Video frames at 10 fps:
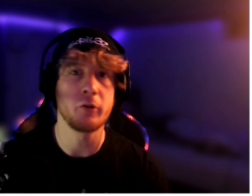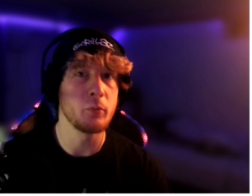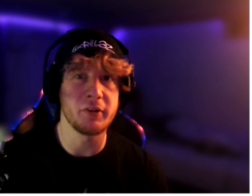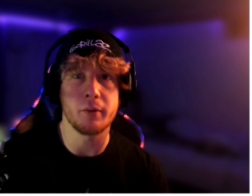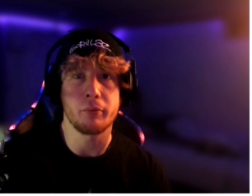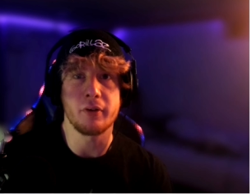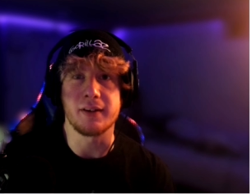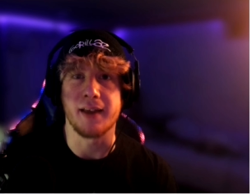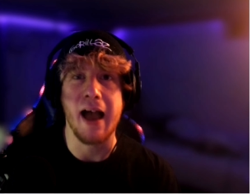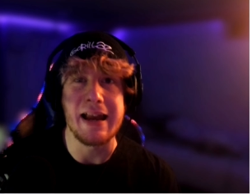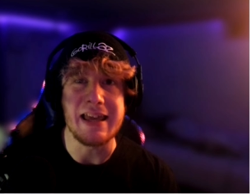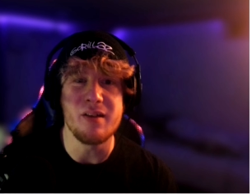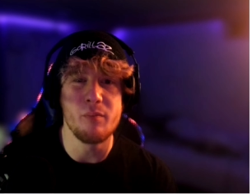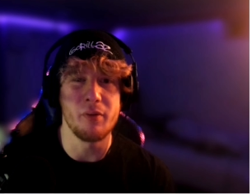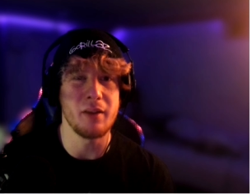Those ones are pretty
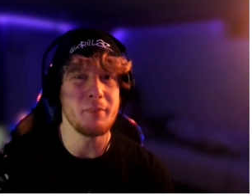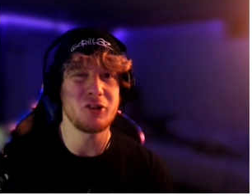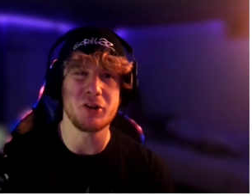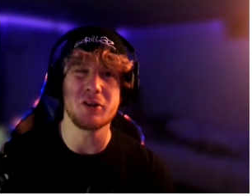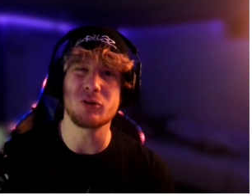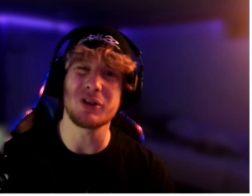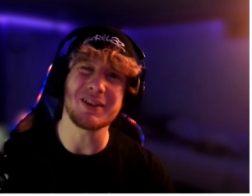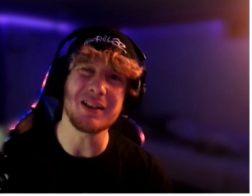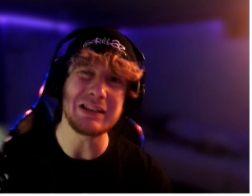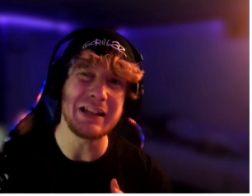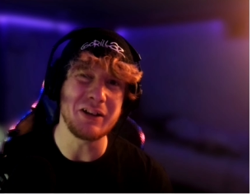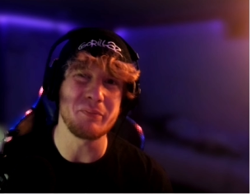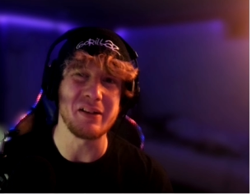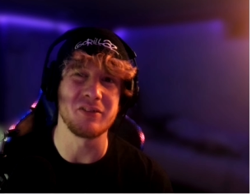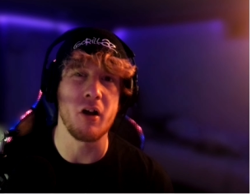tiny, but let me show you just a little
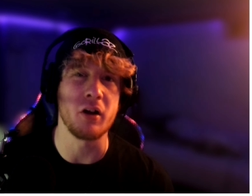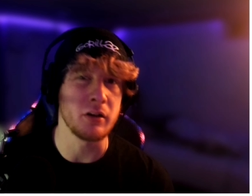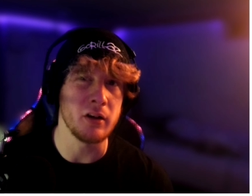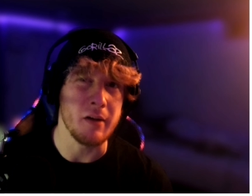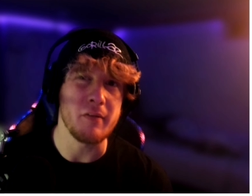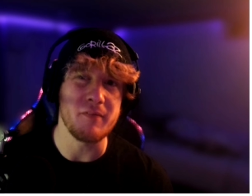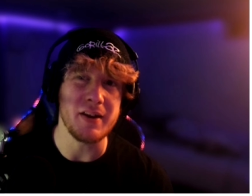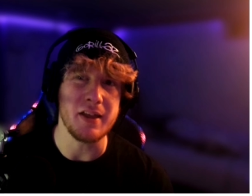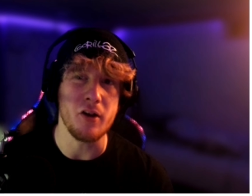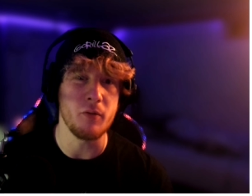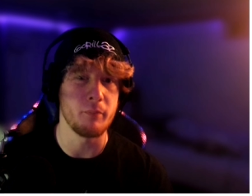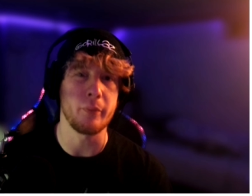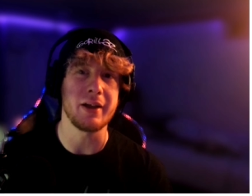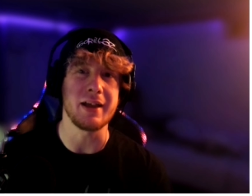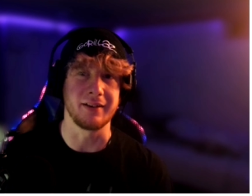bit longer of a video.
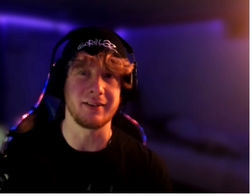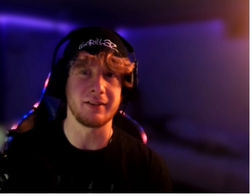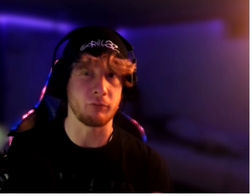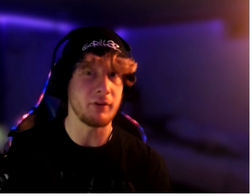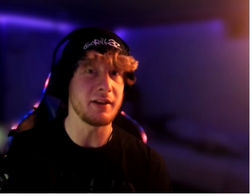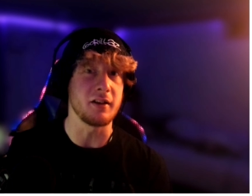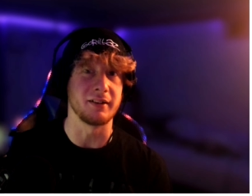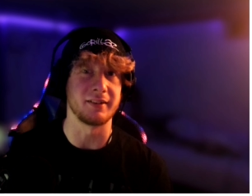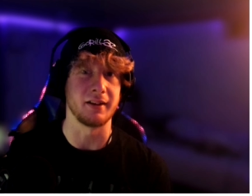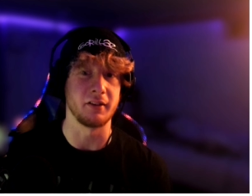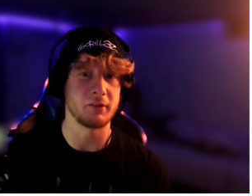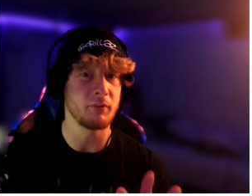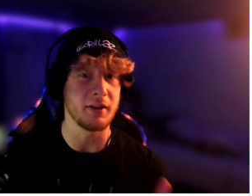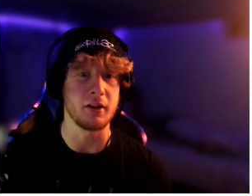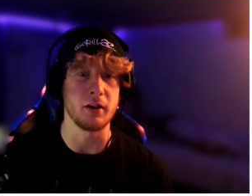But it's, it's really good still.
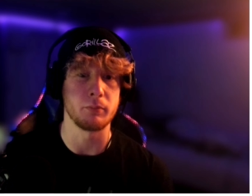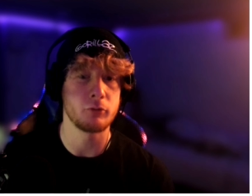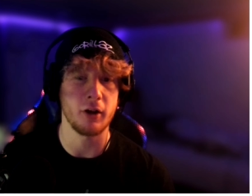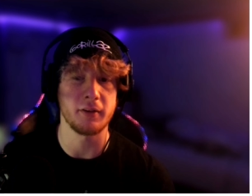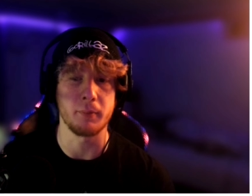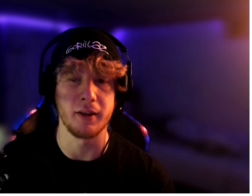It's really good. Trust